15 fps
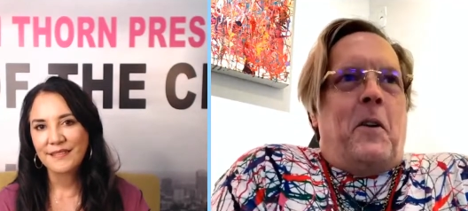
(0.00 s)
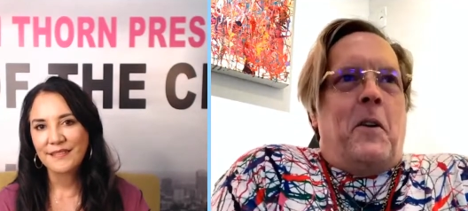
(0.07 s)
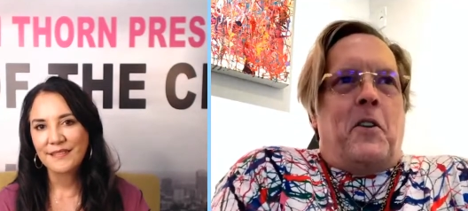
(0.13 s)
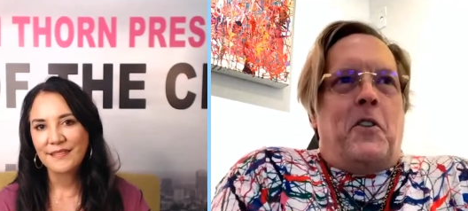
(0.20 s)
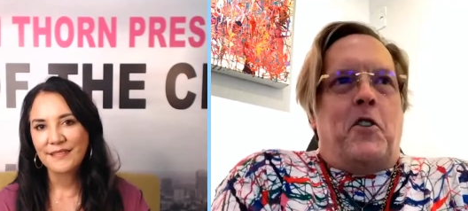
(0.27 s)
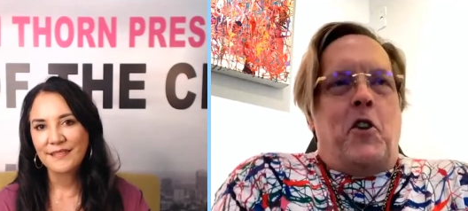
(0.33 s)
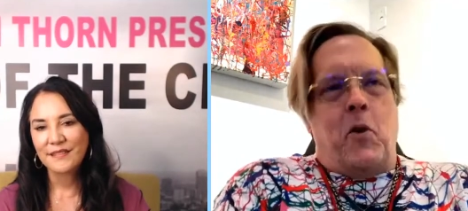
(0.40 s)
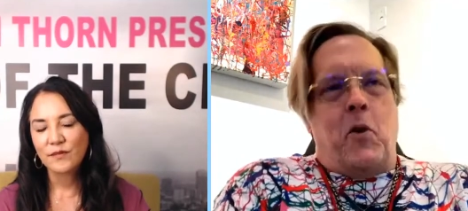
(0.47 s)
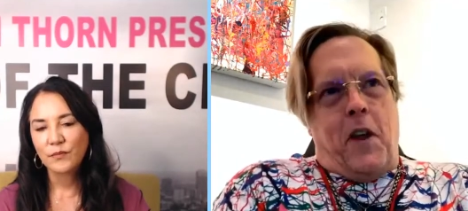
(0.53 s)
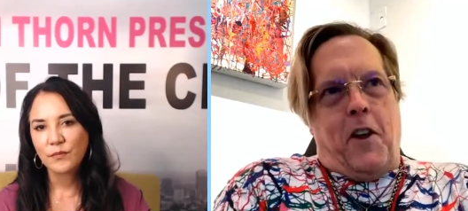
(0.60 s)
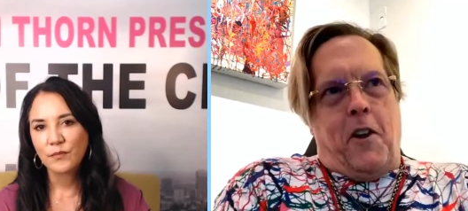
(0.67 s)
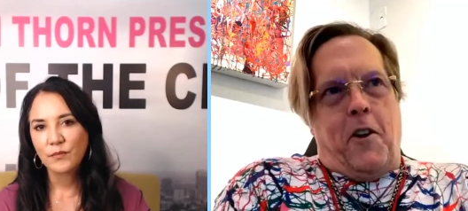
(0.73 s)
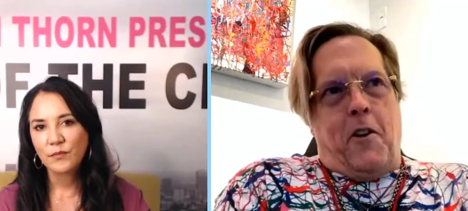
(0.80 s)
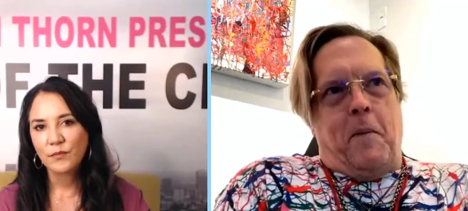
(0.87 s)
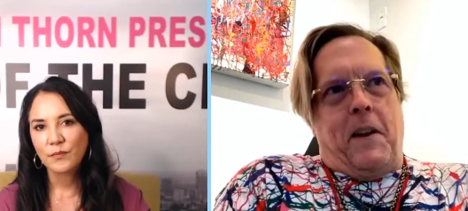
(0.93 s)
Speaker 1: knew
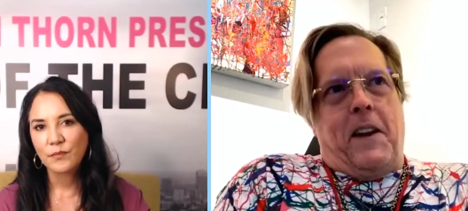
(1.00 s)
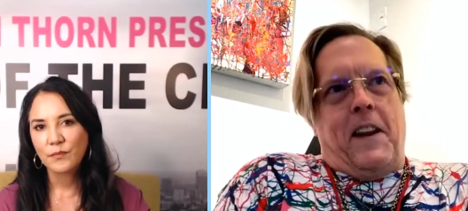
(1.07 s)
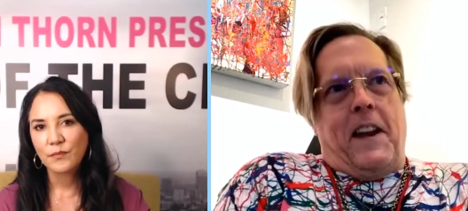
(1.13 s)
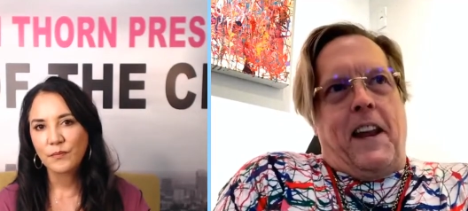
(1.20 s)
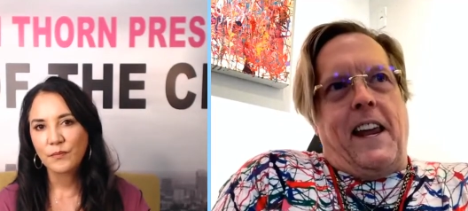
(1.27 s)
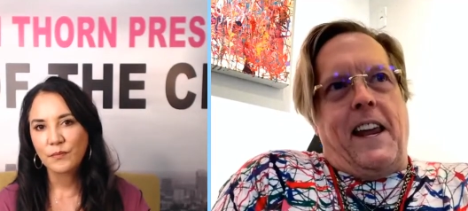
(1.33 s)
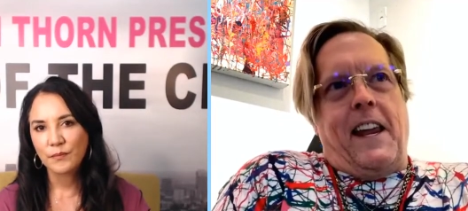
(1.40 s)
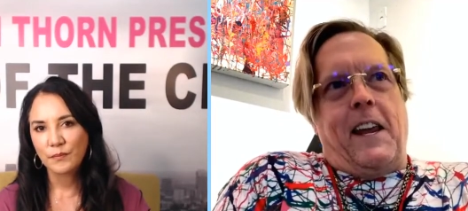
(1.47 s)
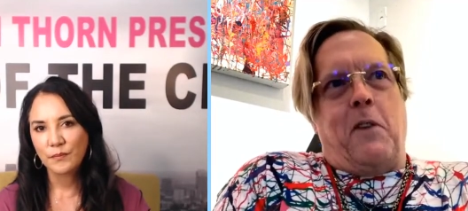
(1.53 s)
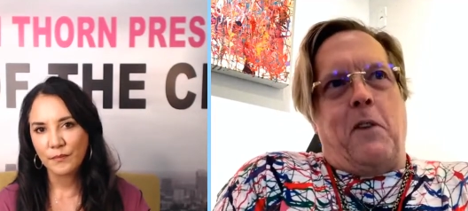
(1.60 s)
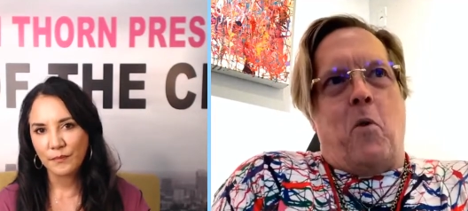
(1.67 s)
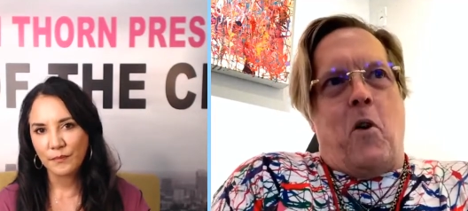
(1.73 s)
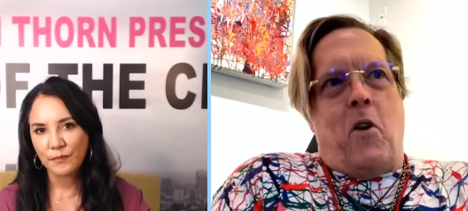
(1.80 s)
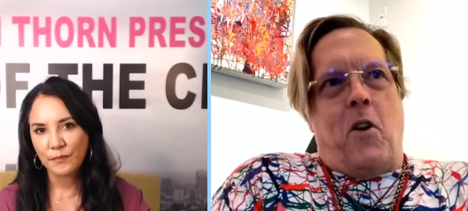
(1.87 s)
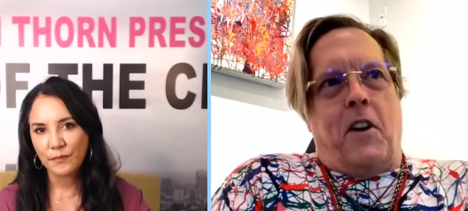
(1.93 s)
him, and he
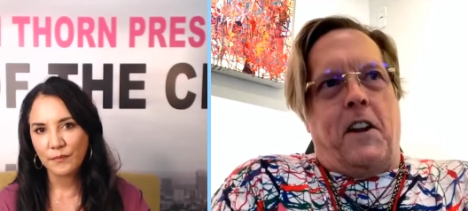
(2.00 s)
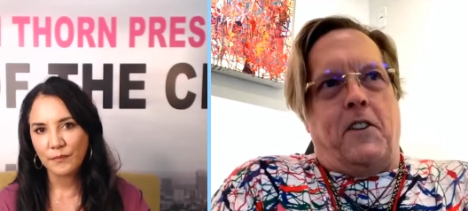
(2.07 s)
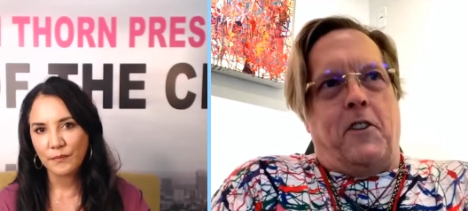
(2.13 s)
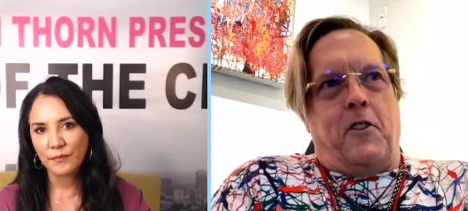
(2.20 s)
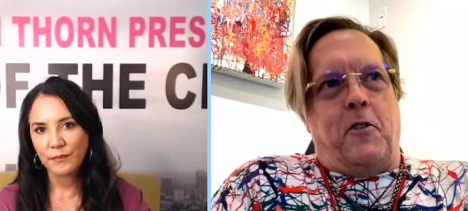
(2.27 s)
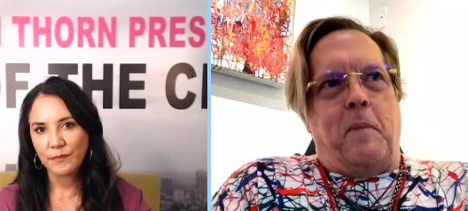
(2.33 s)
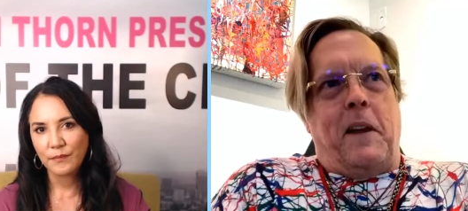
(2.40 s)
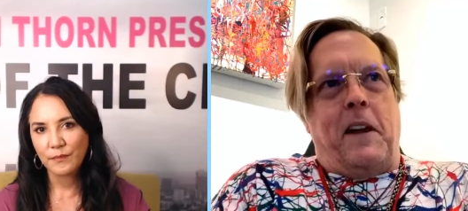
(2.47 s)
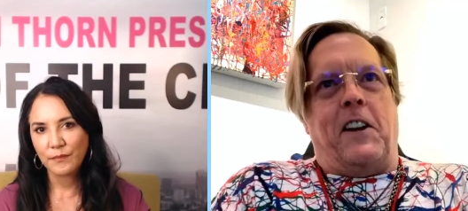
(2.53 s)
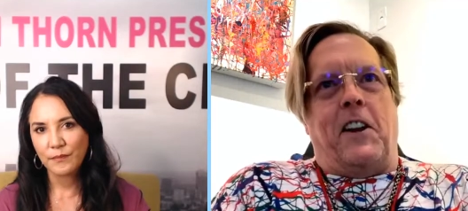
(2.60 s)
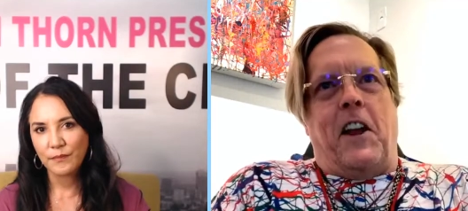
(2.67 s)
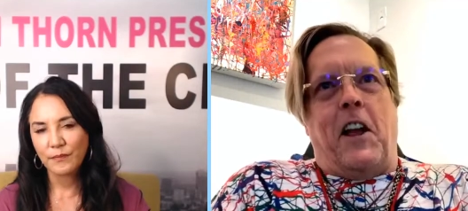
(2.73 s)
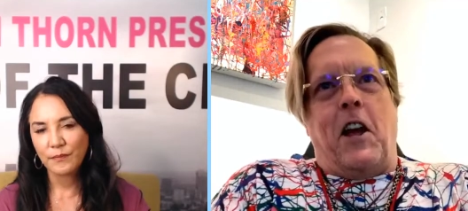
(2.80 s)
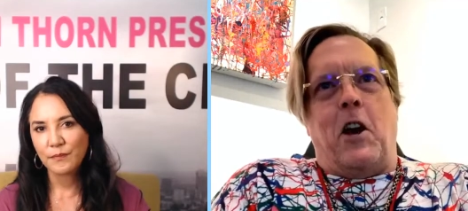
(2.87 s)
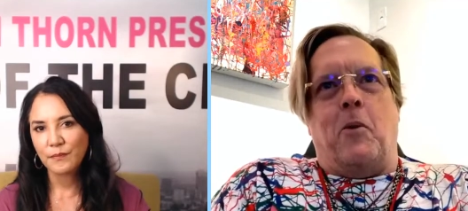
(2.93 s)
wanted to be a
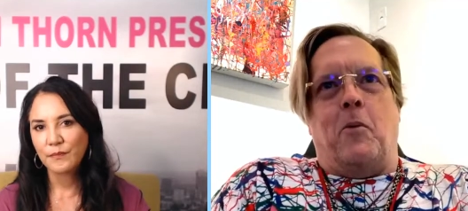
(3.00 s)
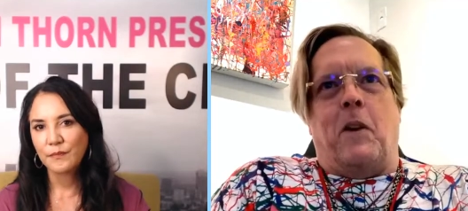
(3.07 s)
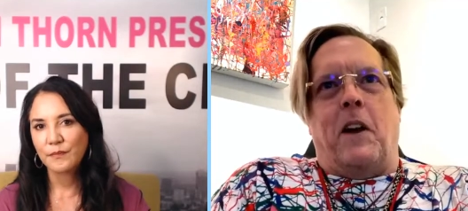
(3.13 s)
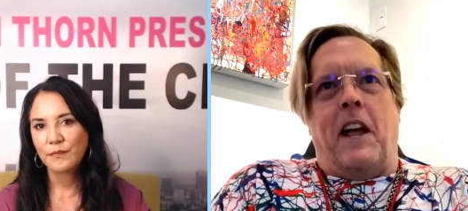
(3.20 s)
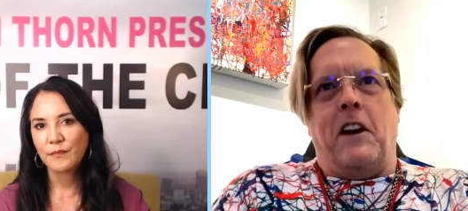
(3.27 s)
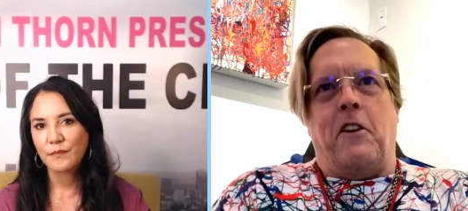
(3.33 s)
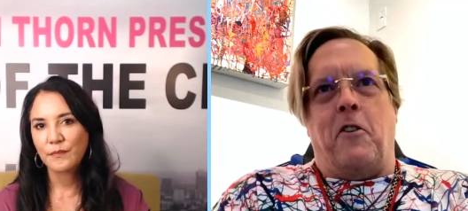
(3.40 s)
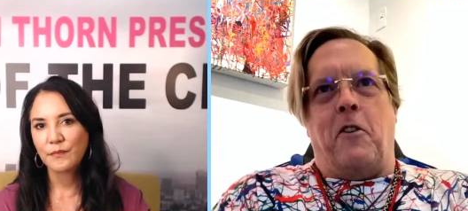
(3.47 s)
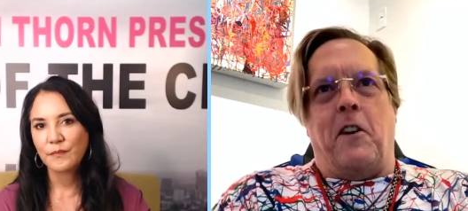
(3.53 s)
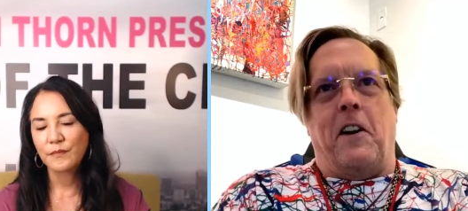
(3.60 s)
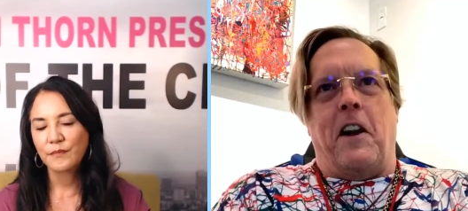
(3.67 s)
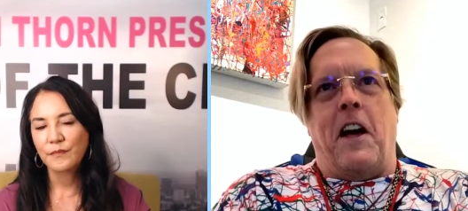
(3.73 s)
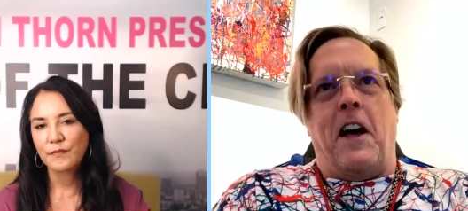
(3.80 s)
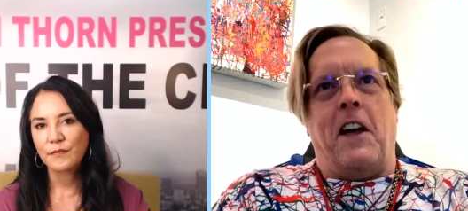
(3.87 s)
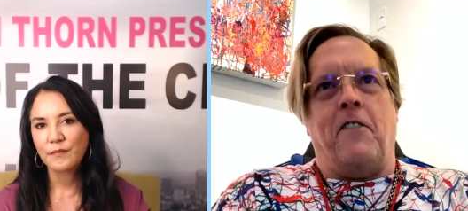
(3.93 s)
clown later in
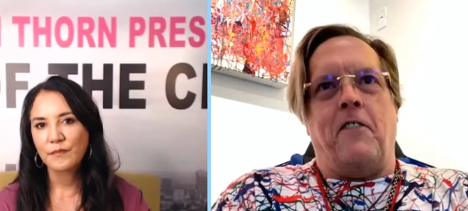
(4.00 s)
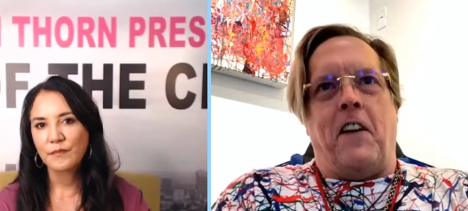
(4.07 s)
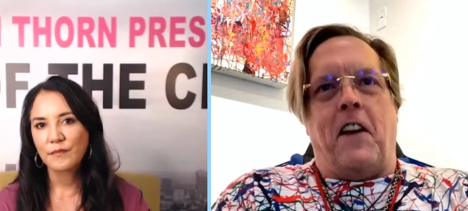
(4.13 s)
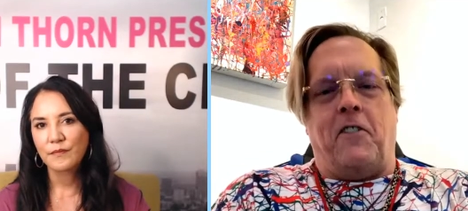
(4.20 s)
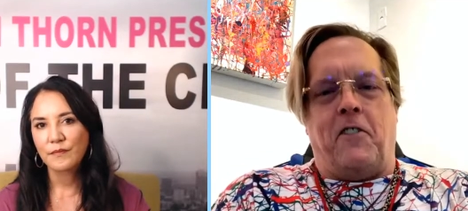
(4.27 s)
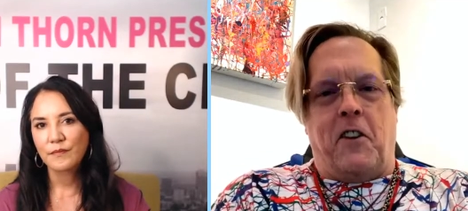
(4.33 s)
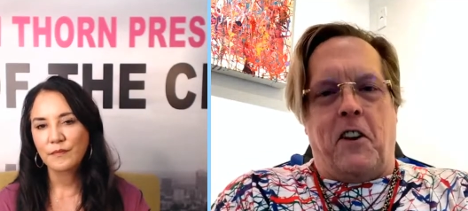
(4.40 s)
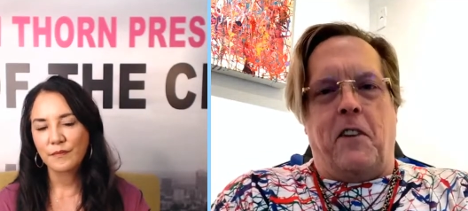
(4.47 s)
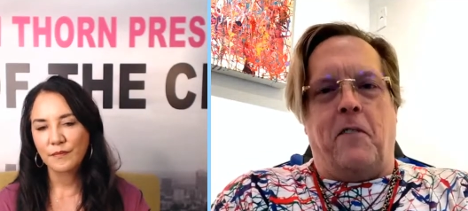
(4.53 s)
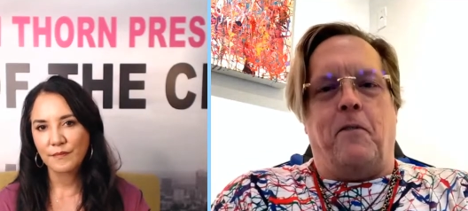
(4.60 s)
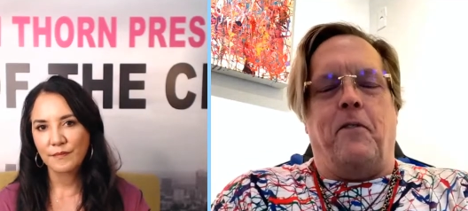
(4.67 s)
life after he